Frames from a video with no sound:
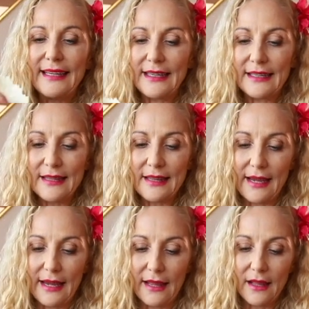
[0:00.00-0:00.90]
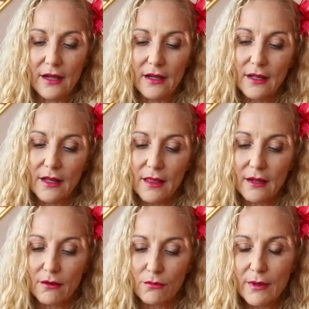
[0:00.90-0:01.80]
In there
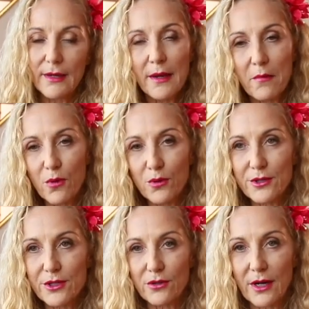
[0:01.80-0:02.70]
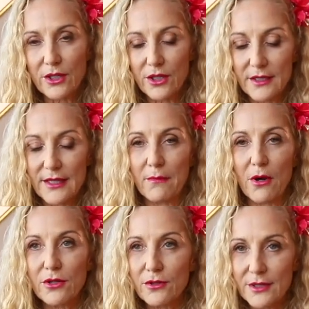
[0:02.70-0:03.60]
are really important structures, the
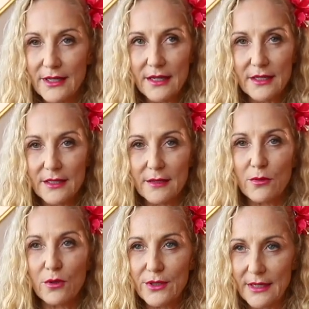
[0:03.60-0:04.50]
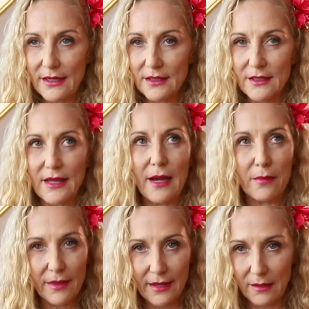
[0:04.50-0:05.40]
emotional centers, the mood centers, the
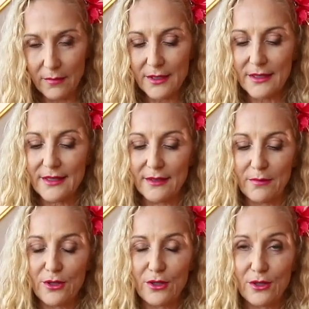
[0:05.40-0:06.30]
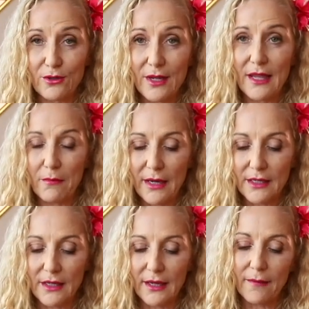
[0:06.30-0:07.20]
hypothalamus, the pituitary, the
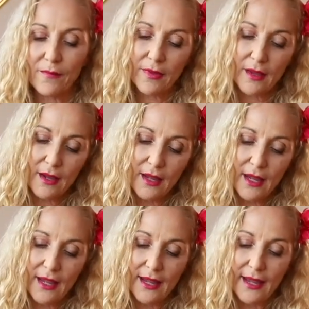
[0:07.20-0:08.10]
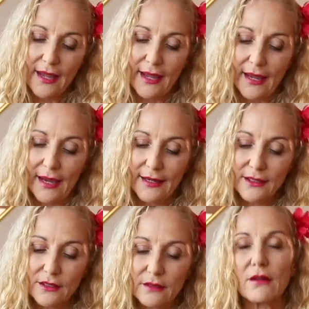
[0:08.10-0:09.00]
amygdala.
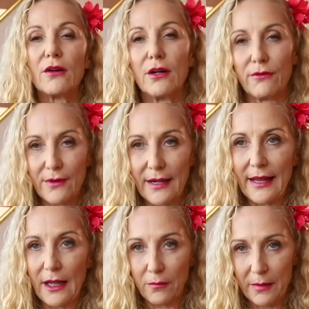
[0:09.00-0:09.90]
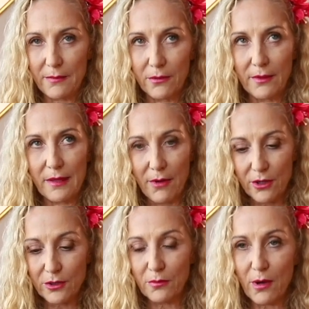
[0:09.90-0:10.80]
And often I'll help people with
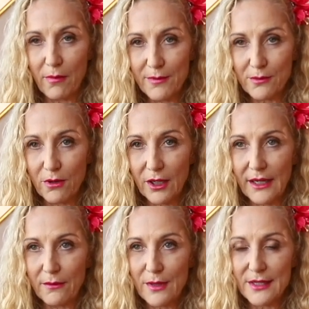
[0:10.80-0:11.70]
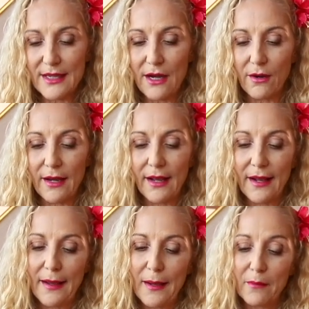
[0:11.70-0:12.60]
emotional problems working with this
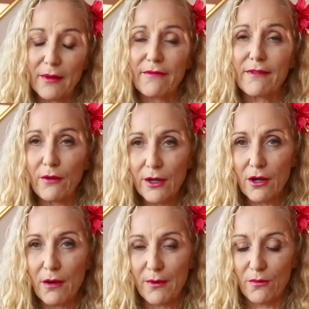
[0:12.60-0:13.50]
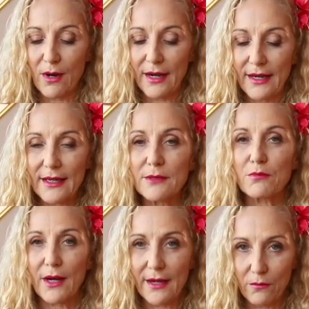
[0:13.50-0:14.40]
area, but a very common one is
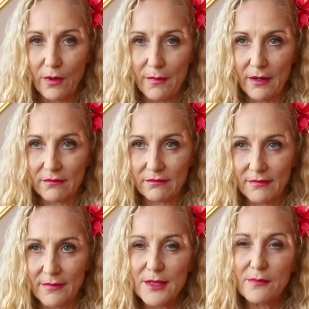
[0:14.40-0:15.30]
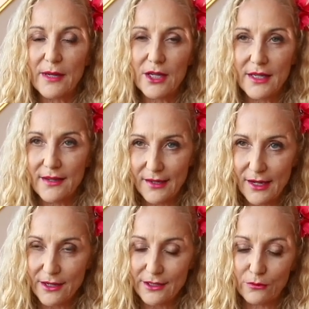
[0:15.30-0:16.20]
pregnant women, especially in the
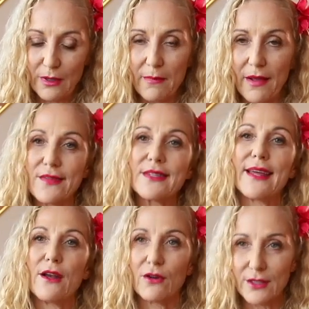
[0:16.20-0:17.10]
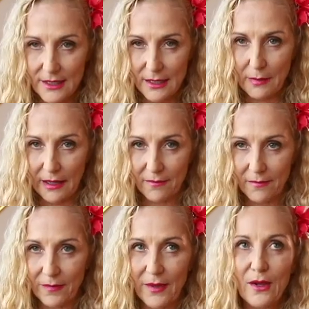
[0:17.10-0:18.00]
last 3 months. They're not sleeping.
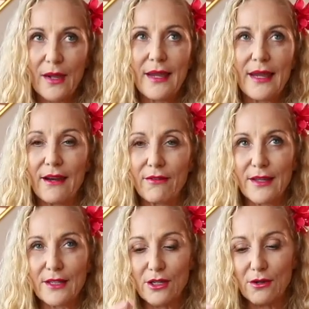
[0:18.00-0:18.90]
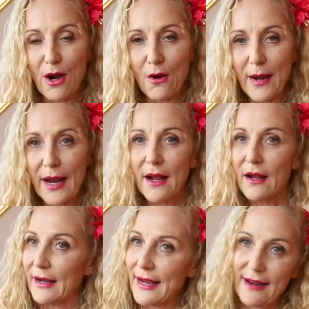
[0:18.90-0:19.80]
Everything's
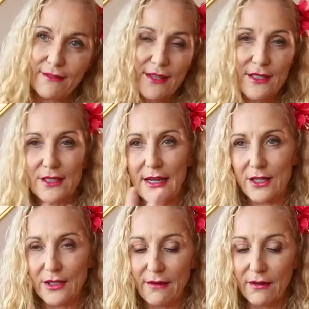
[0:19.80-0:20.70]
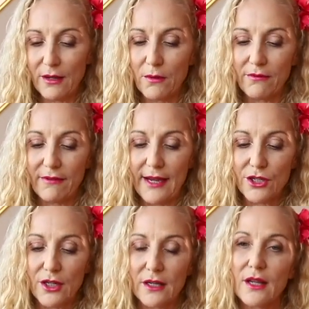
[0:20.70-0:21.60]
growing, everything's attached to everything with
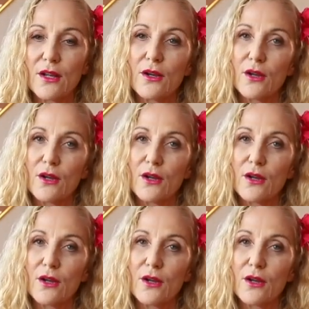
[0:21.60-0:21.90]
fascia.